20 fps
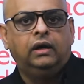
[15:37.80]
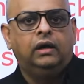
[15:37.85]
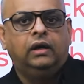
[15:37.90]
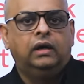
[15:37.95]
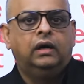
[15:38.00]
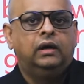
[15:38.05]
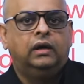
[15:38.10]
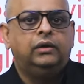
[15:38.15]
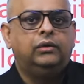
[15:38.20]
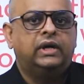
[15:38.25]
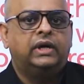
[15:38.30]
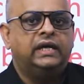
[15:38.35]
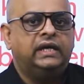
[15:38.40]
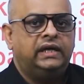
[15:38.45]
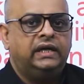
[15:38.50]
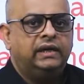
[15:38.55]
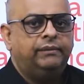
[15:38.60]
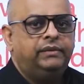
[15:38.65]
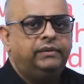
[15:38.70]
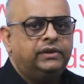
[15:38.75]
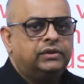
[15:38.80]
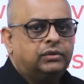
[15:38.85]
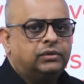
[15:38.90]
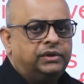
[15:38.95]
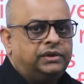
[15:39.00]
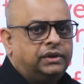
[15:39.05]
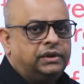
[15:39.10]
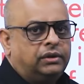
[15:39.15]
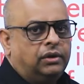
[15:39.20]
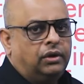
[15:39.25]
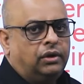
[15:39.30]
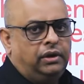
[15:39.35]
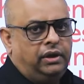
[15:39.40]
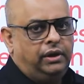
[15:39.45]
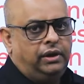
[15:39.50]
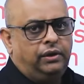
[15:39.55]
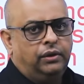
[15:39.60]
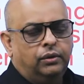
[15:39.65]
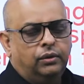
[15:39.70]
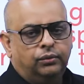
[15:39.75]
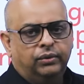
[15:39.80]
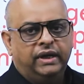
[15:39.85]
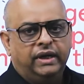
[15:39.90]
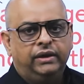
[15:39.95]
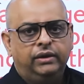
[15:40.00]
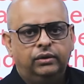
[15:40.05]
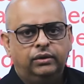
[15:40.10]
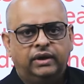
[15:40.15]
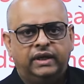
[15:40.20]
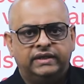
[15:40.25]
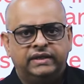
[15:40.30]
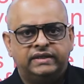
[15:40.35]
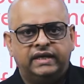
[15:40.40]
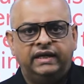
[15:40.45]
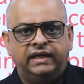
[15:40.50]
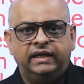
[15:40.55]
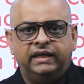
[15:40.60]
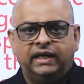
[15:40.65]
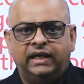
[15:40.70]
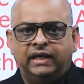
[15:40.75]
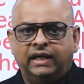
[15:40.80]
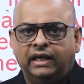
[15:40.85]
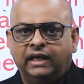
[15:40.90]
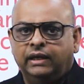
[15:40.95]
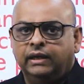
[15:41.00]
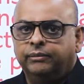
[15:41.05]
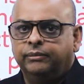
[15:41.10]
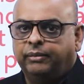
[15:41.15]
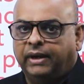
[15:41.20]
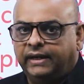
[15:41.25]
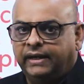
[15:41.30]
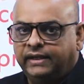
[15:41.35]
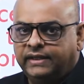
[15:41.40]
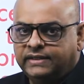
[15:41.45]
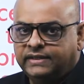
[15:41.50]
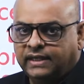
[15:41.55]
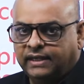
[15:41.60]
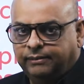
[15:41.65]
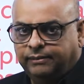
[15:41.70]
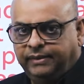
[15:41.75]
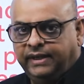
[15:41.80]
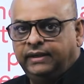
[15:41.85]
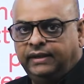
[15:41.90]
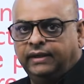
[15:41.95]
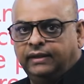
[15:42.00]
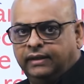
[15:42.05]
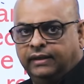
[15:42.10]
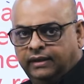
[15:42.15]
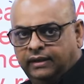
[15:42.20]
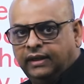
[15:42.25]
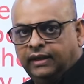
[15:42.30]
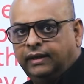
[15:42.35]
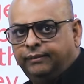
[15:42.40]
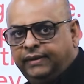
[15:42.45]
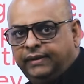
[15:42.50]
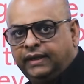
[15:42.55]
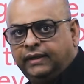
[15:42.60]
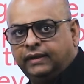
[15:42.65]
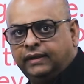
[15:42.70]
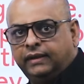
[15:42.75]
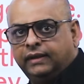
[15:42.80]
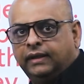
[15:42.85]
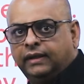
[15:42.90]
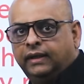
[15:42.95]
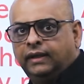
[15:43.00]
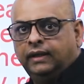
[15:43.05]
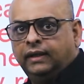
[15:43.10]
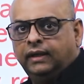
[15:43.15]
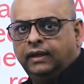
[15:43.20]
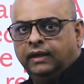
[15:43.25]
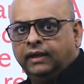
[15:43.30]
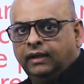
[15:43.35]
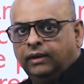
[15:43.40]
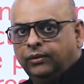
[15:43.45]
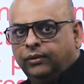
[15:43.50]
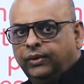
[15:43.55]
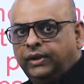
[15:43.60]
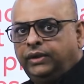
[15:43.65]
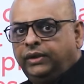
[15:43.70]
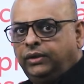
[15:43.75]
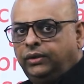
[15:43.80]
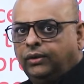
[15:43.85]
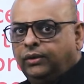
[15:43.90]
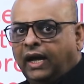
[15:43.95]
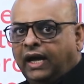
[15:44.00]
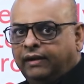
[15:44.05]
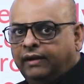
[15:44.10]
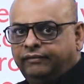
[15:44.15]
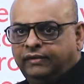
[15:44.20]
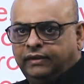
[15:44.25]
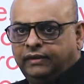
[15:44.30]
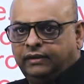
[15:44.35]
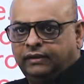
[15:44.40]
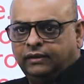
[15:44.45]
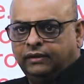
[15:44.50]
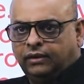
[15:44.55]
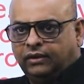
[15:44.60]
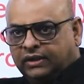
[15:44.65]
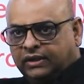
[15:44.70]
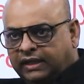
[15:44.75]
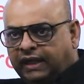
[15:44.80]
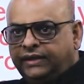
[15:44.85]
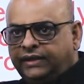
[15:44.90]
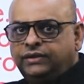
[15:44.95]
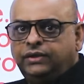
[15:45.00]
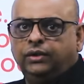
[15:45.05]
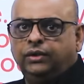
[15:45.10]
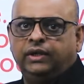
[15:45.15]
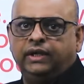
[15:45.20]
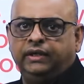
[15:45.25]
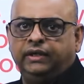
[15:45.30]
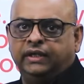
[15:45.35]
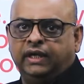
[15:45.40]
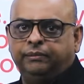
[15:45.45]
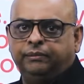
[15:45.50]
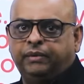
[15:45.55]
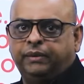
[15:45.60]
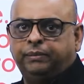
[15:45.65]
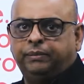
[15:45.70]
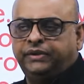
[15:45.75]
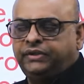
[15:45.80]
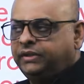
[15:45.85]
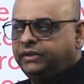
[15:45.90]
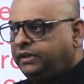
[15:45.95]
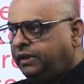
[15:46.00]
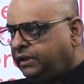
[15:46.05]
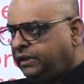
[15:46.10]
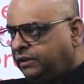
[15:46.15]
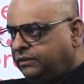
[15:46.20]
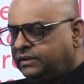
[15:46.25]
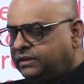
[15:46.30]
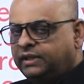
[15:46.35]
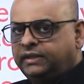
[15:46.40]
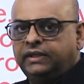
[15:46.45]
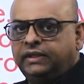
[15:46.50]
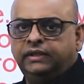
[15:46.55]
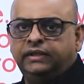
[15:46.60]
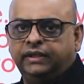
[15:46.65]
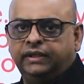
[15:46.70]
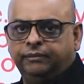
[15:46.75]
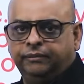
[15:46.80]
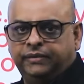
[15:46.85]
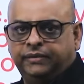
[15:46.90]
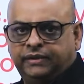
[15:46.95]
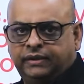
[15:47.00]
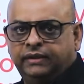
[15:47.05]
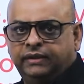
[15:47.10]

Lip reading: You can attempt this question only when your static and dynamic part is updated. When you have organized your entire preparation around certain themes.